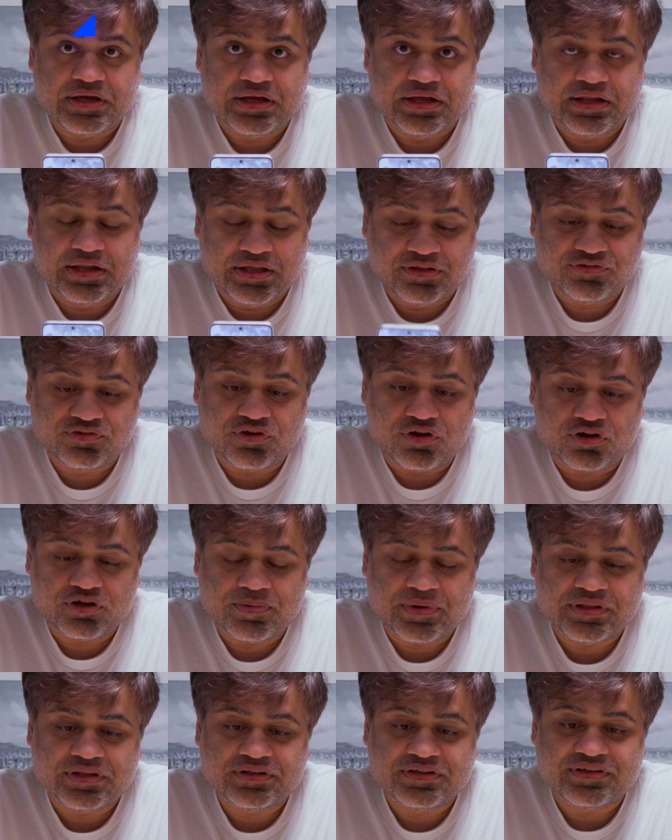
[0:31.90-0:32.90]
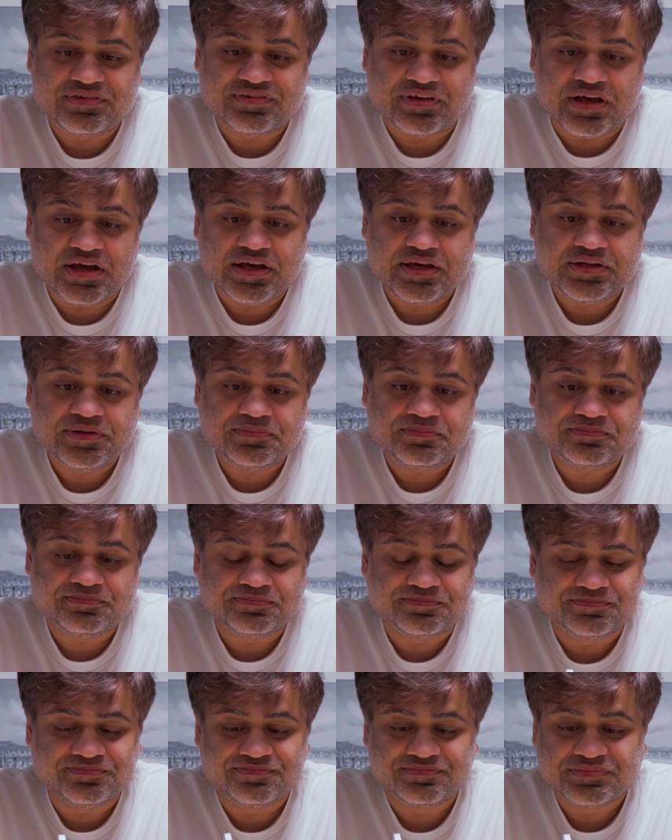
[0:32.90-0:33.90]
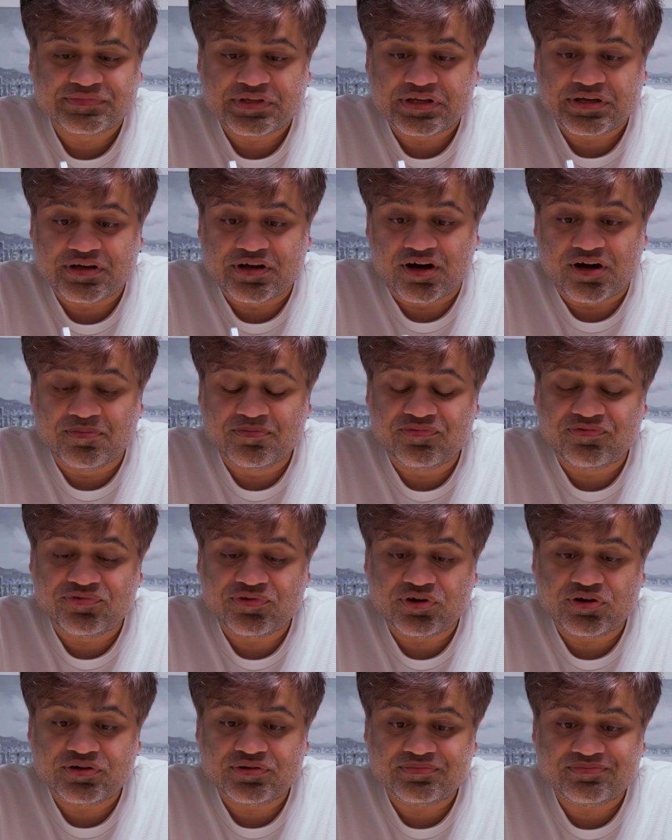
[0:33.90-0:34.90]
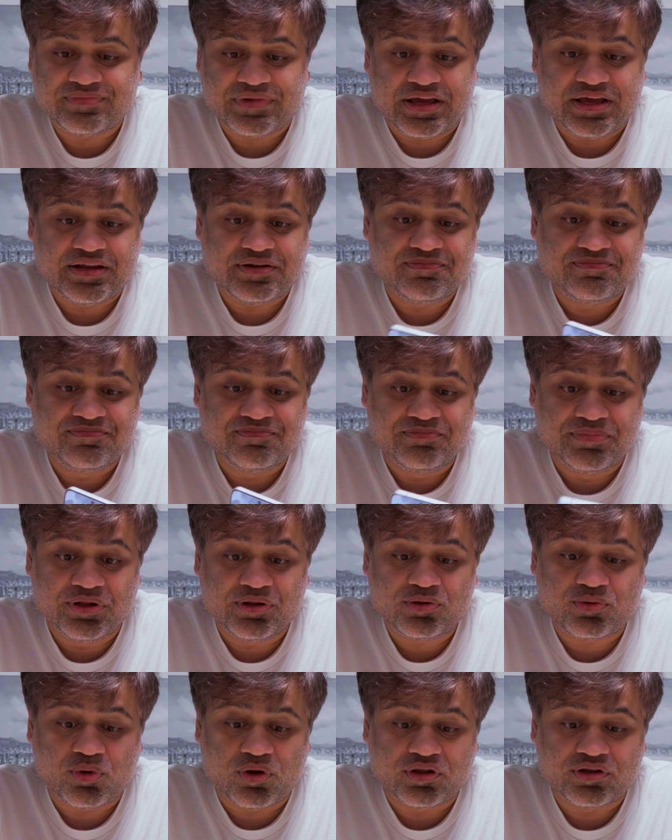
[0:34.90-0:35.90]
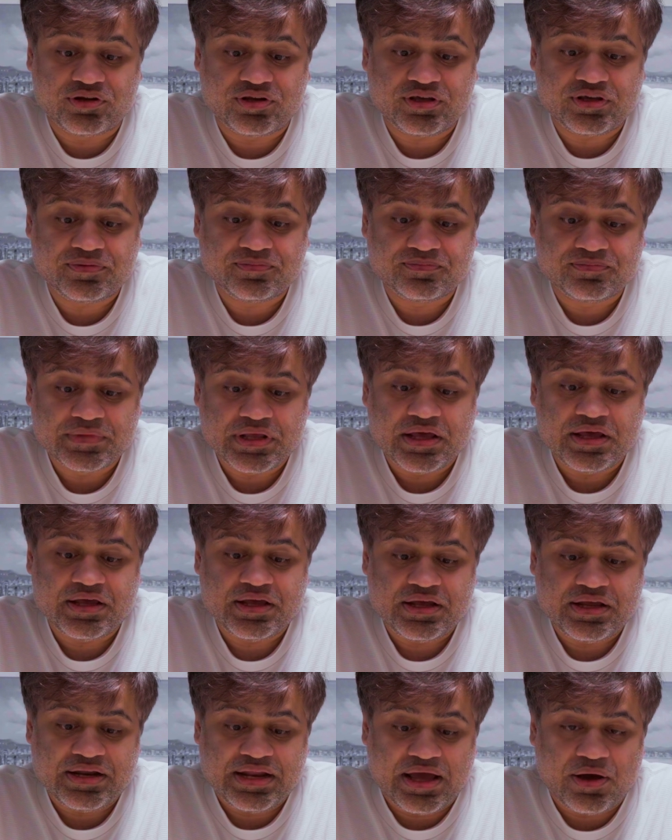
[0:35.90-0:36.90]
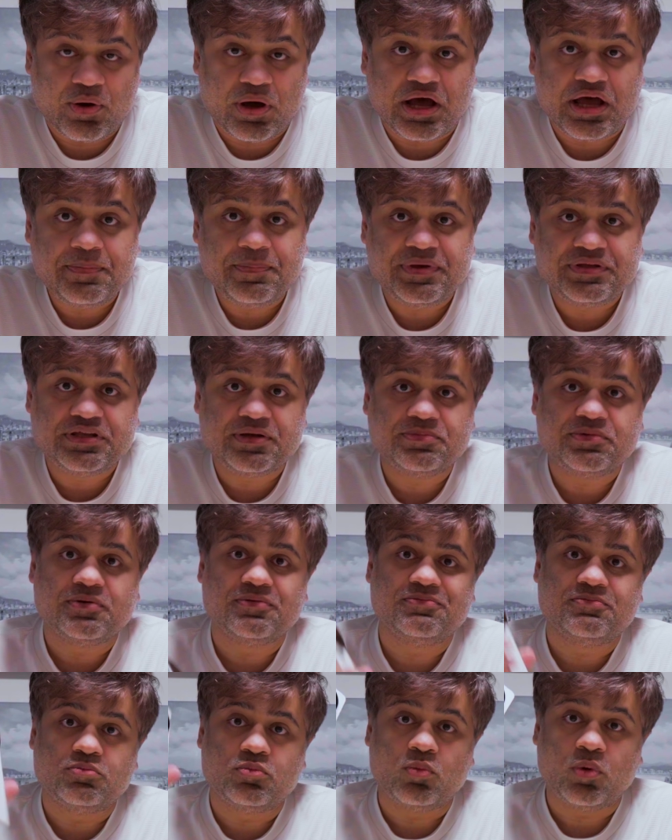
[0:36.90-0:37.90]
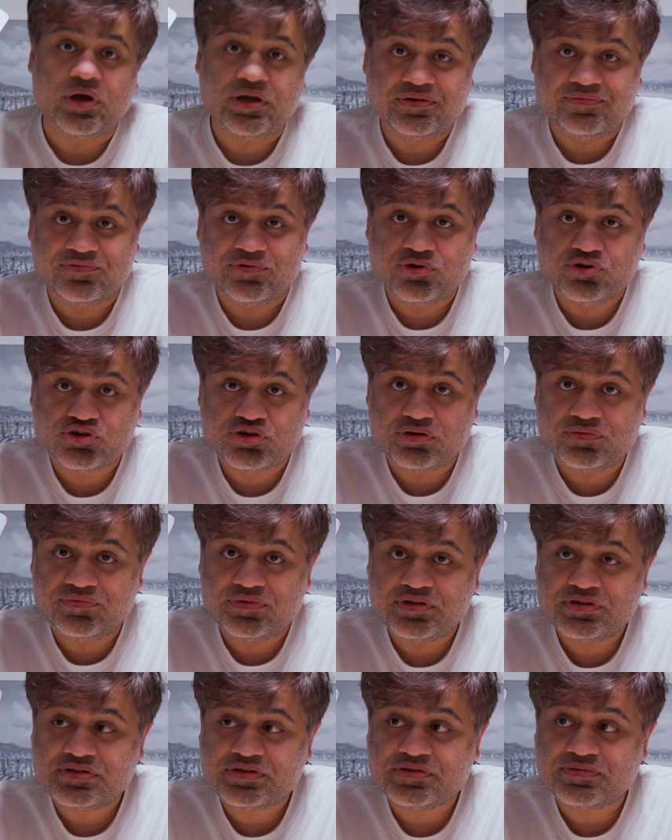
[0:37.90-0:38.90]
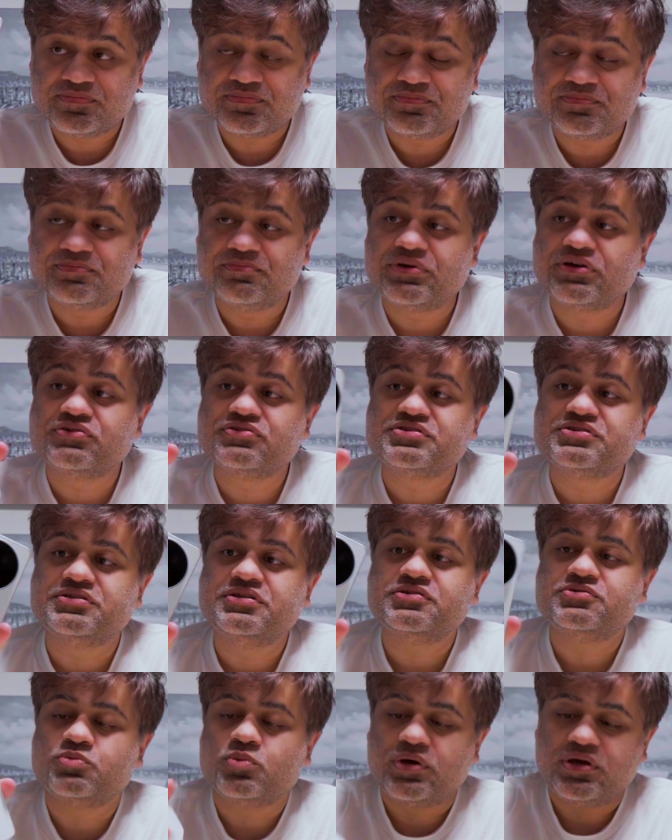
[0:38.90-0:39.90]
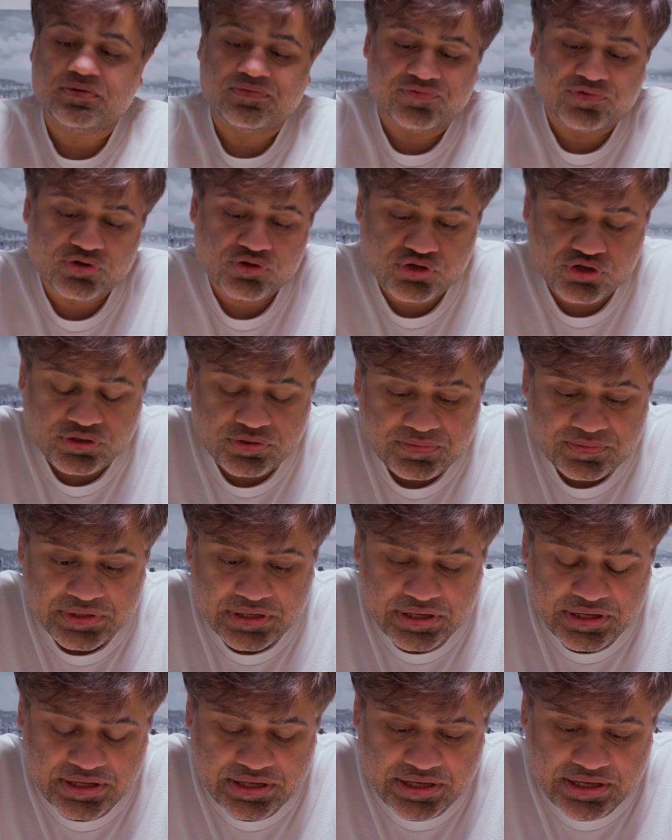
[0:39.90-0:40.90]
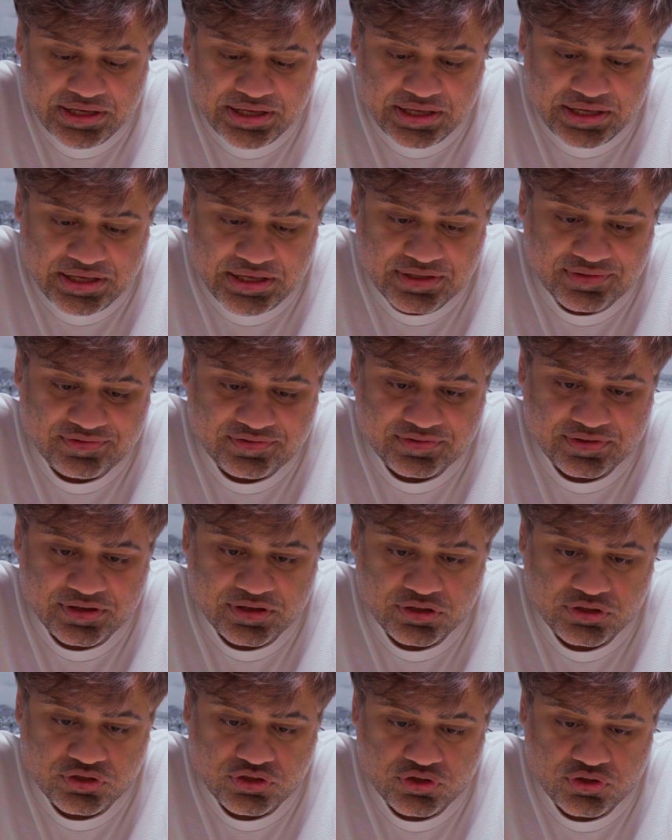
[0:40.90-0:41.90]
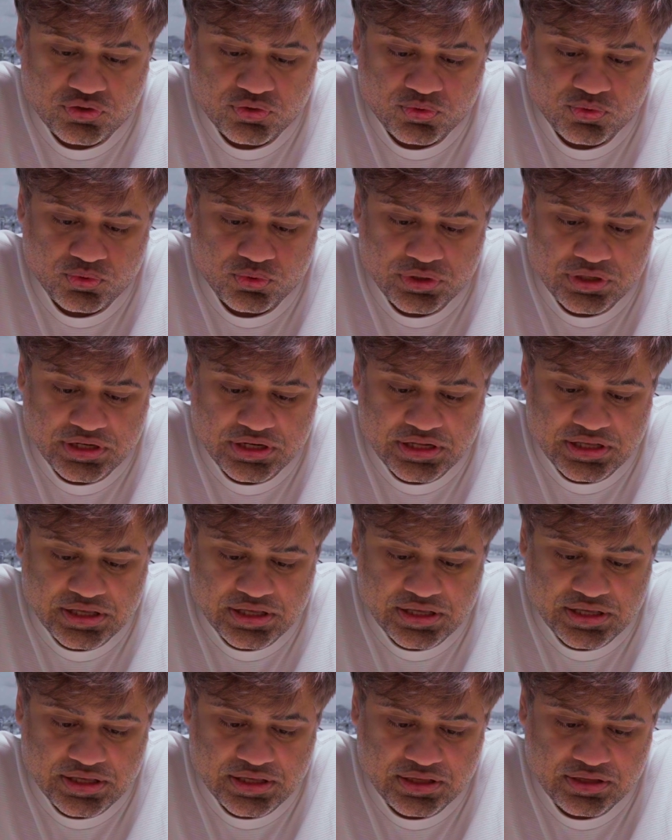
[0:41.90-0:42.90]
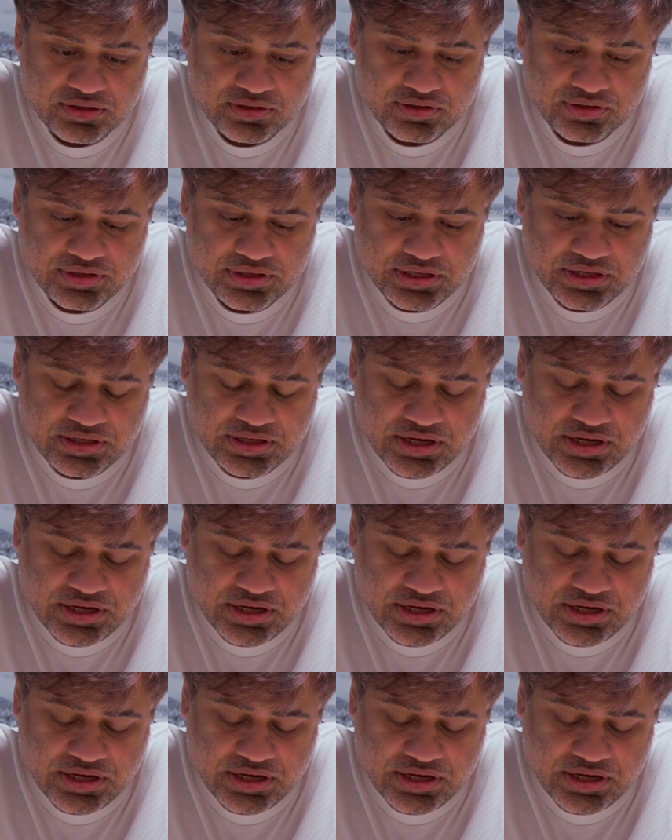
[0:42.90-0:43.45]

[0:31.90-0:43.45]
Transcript: Let's talk about the design, comfort, and build quality. Now, I picked up the white version of this because this white version is unique. It